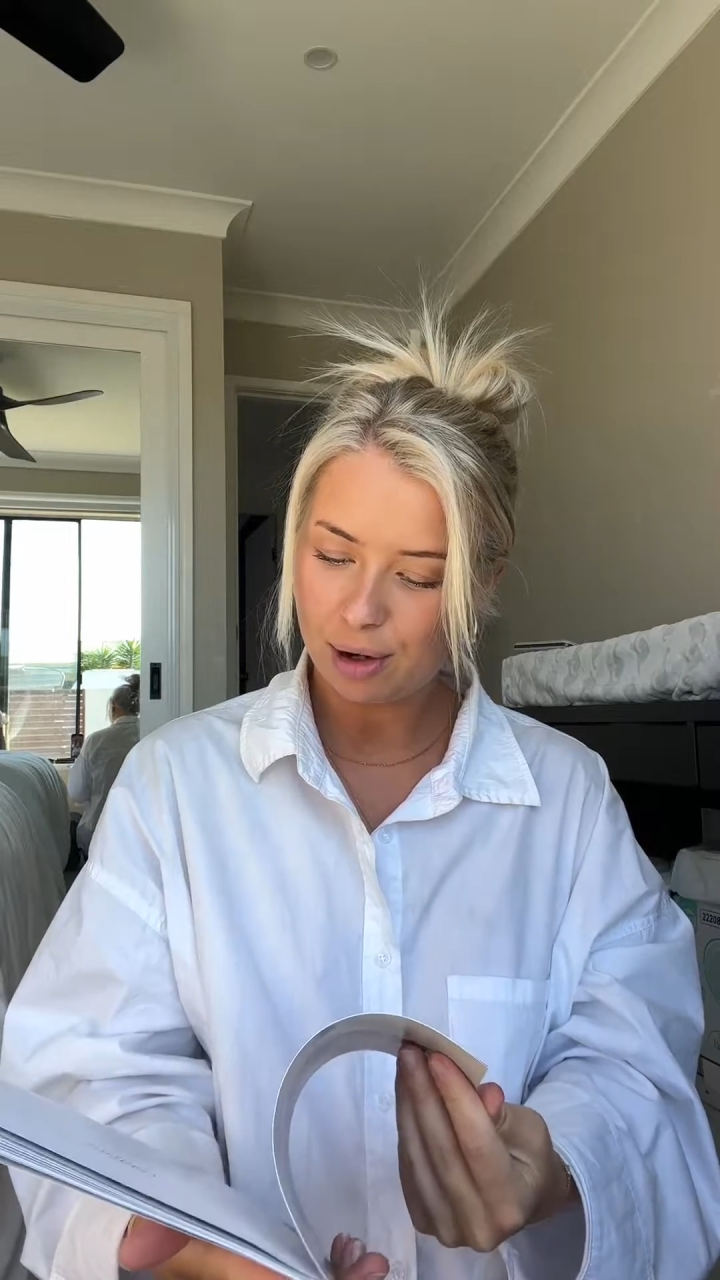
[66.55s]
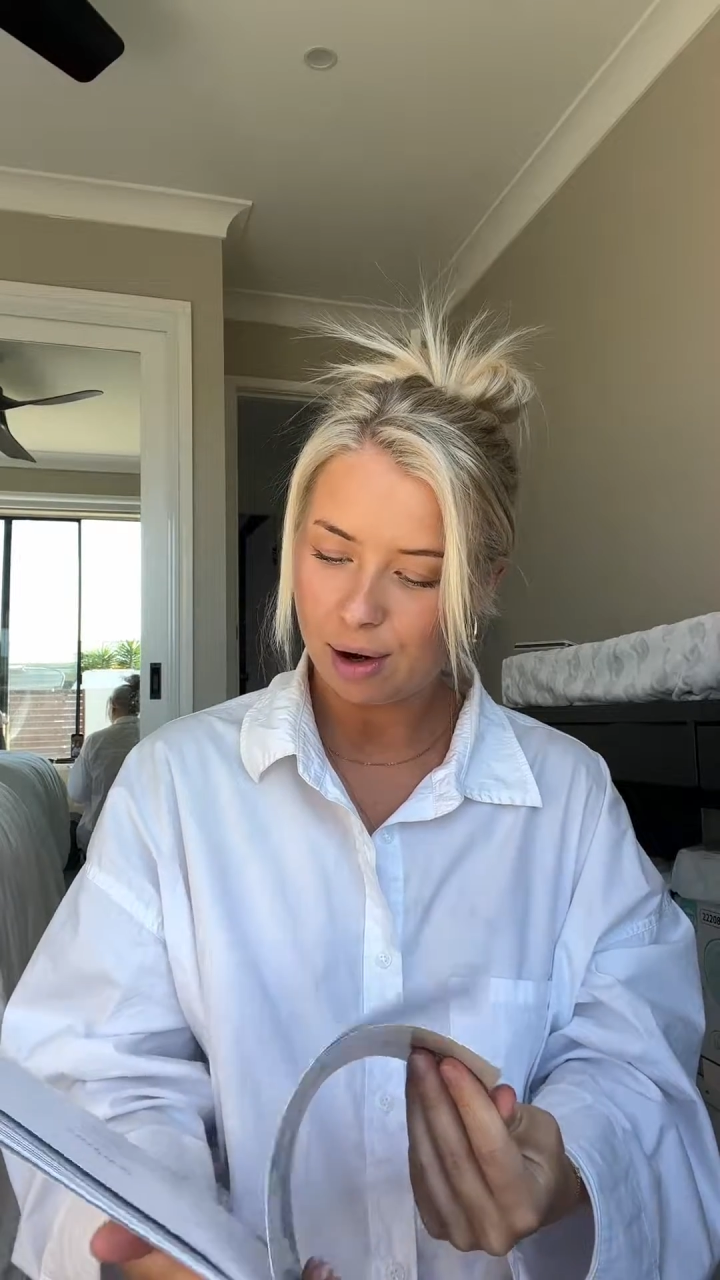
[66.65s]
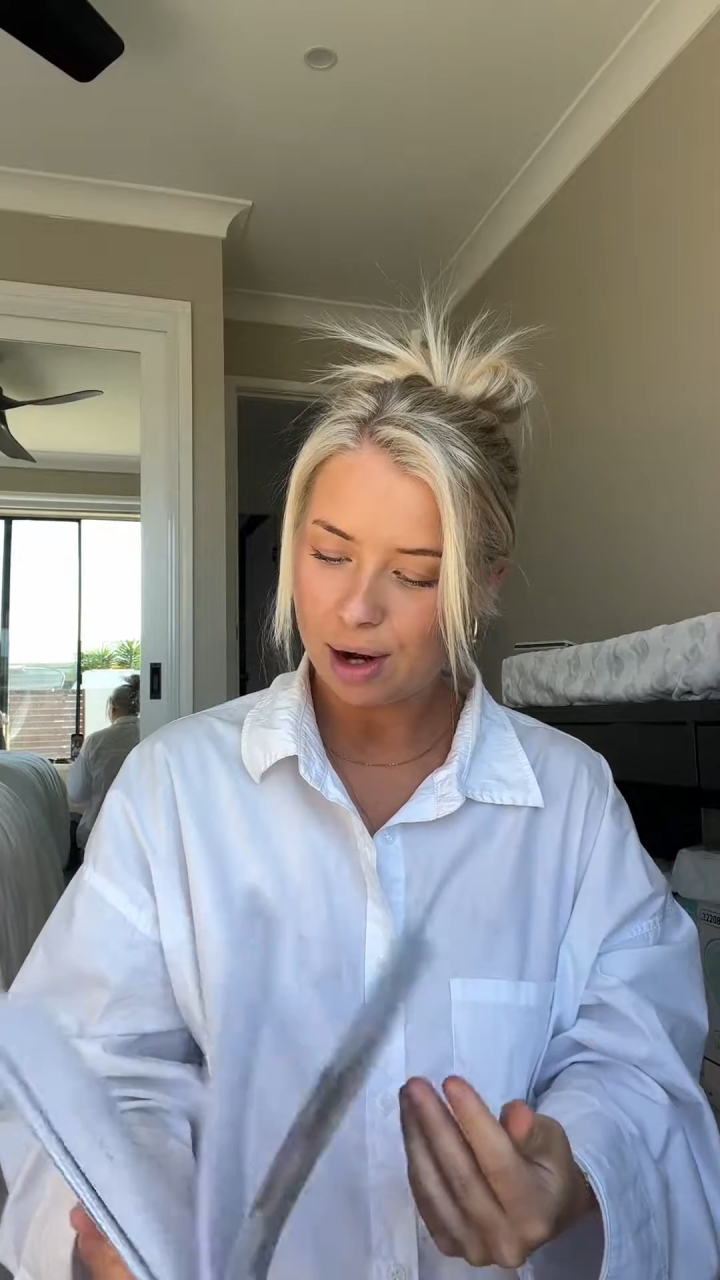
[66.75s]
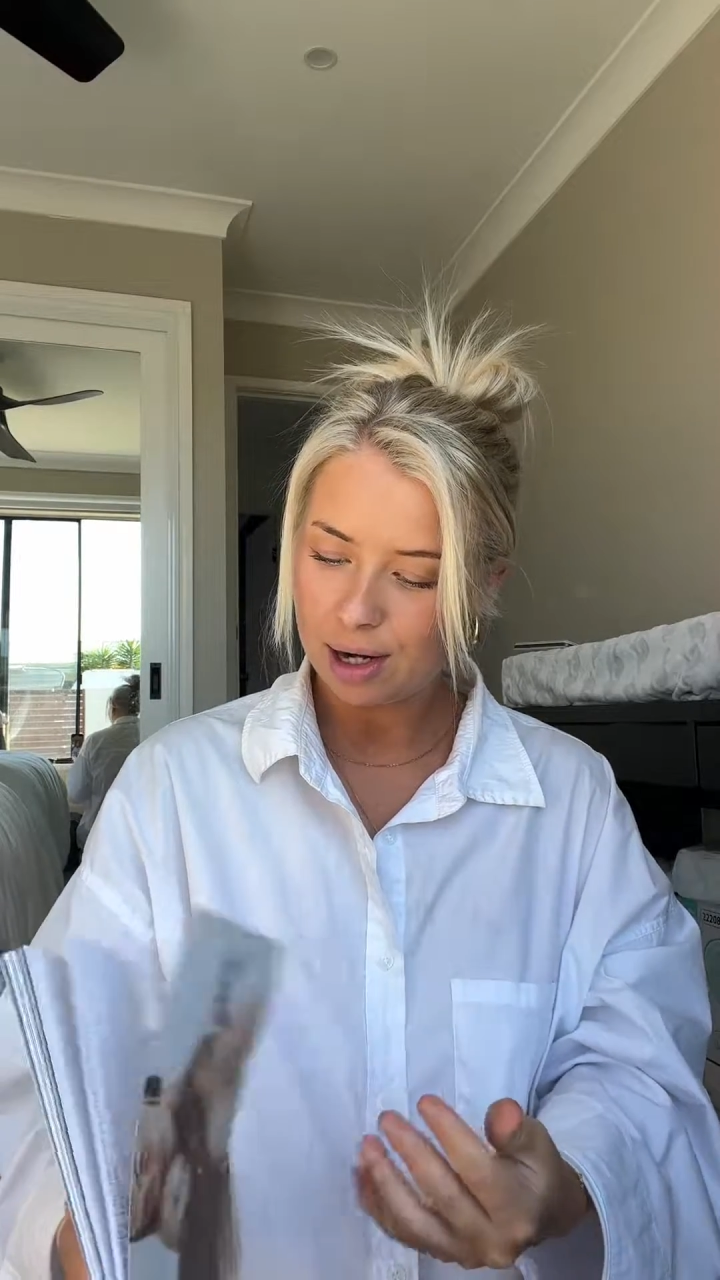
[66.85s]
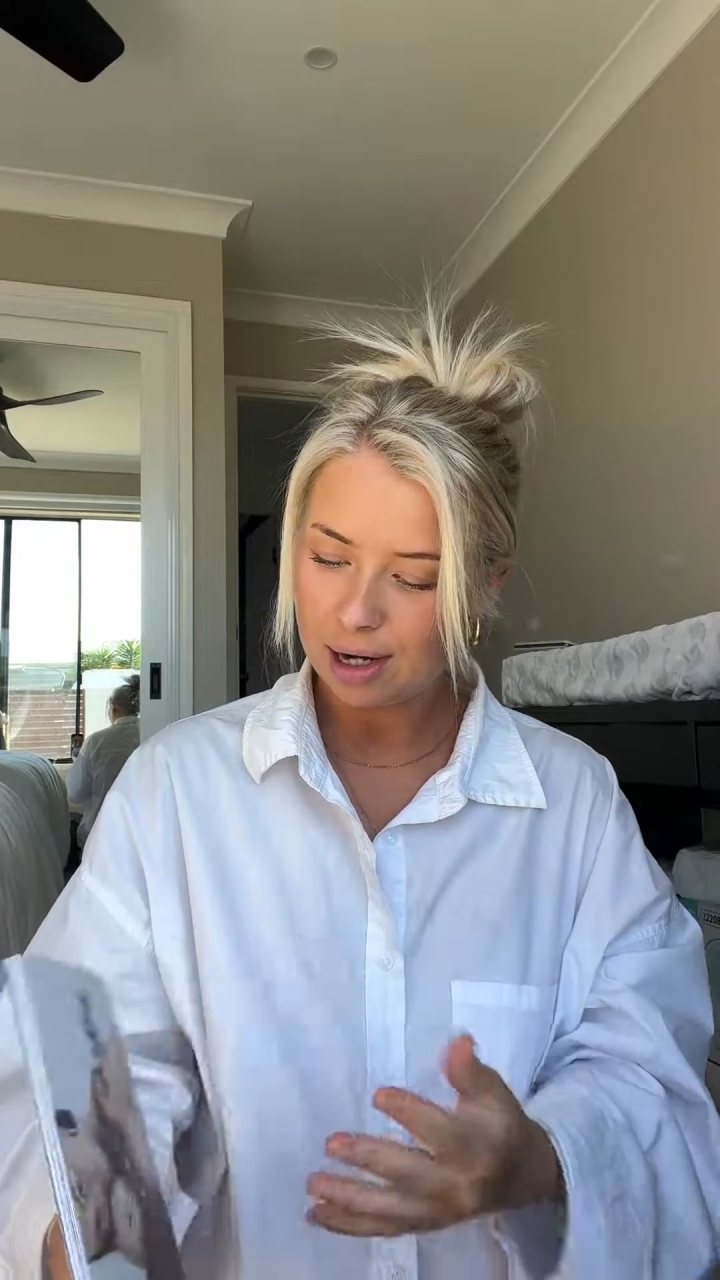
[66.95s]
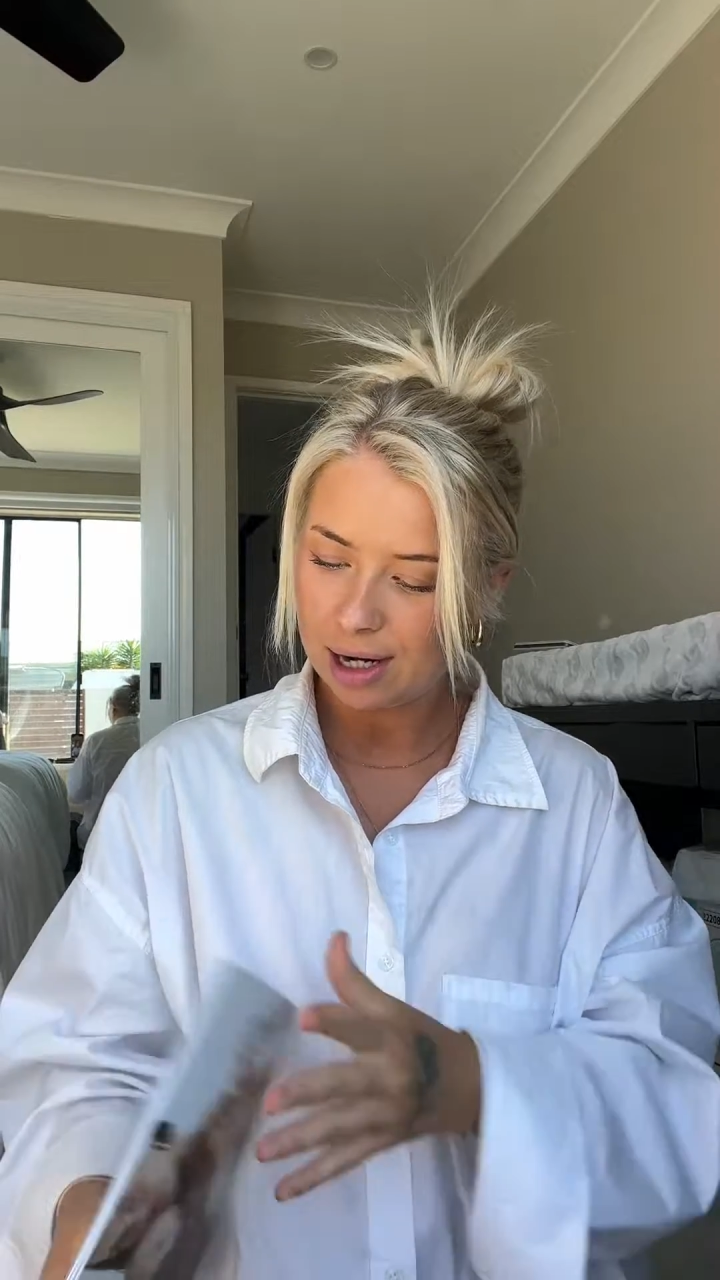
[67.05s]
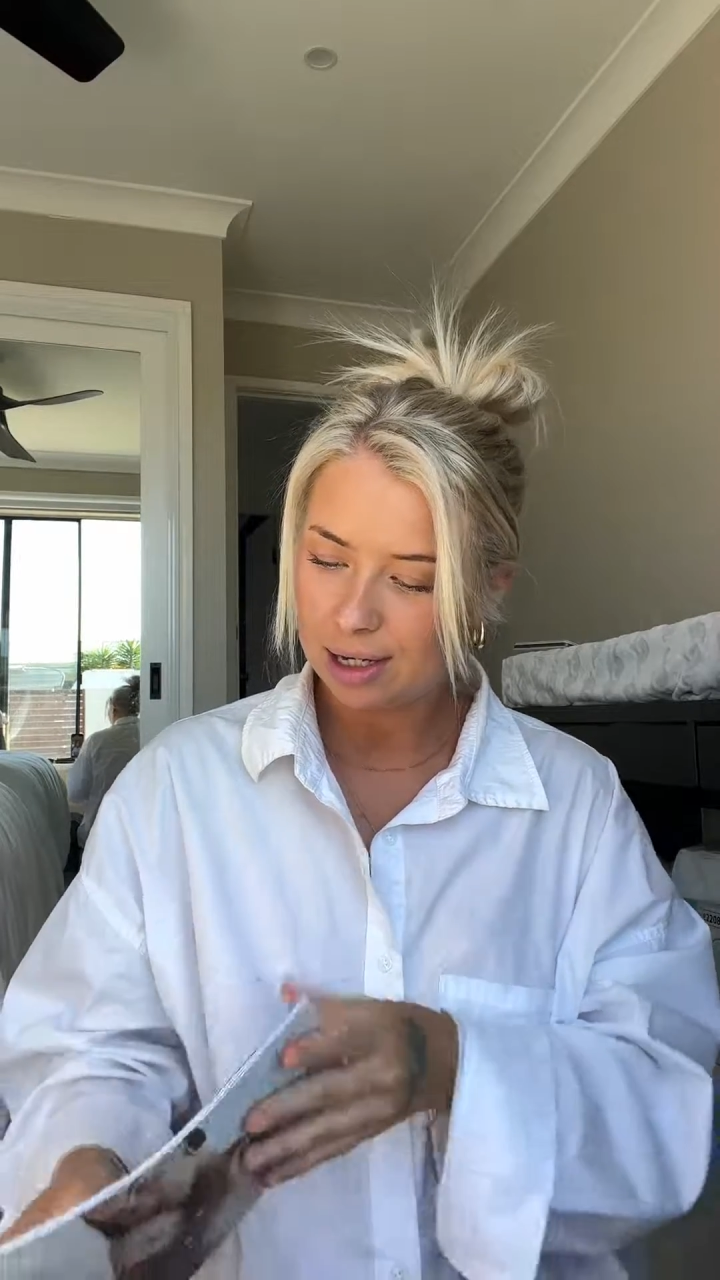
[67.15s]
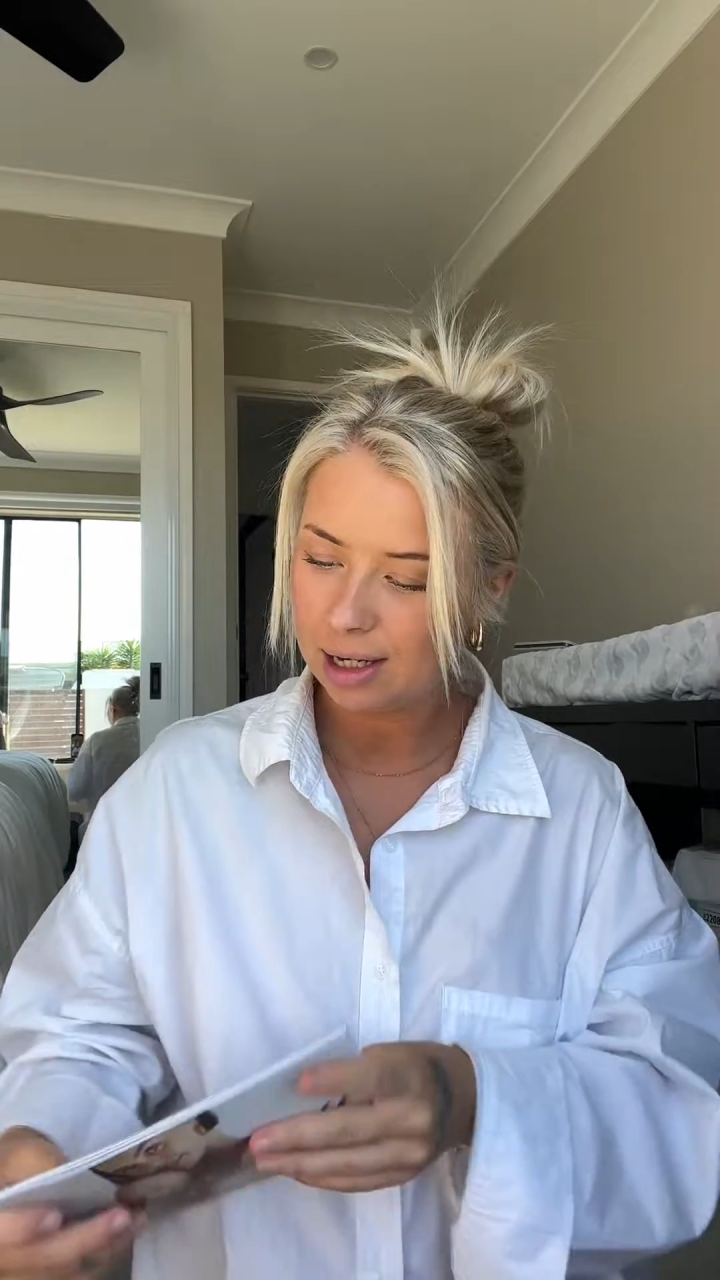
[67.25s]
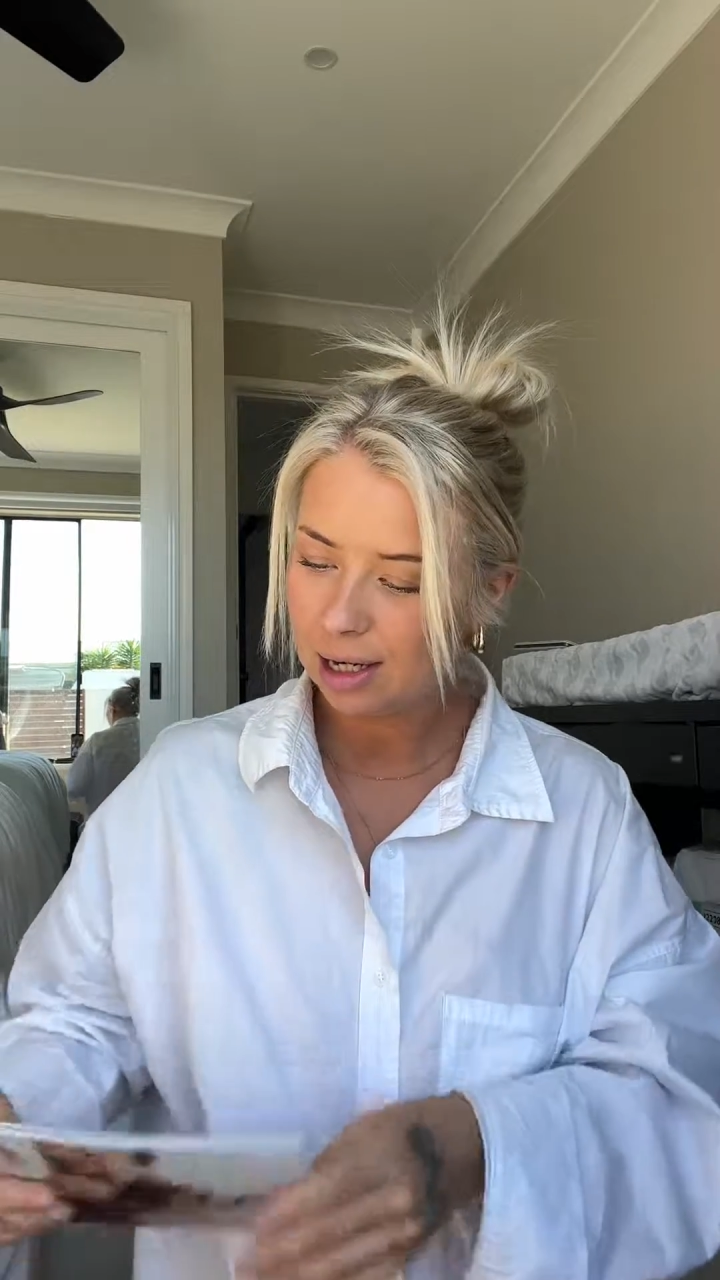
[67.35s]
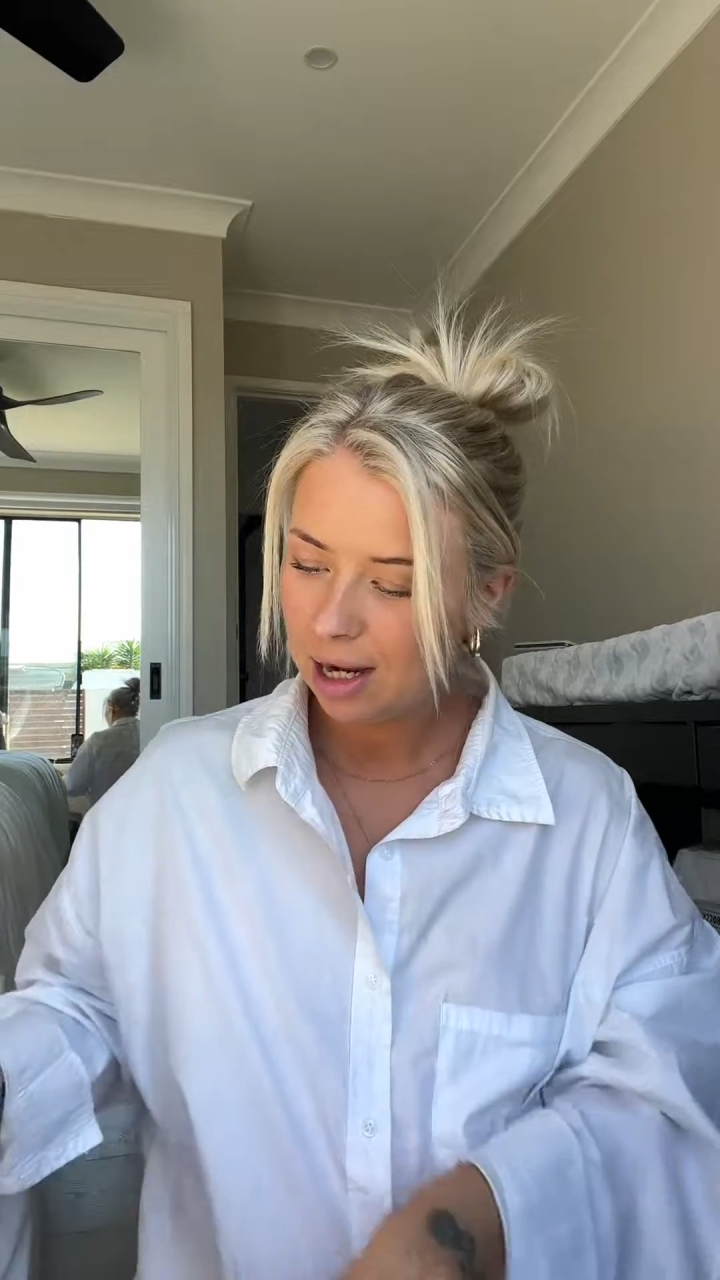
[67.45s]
on, and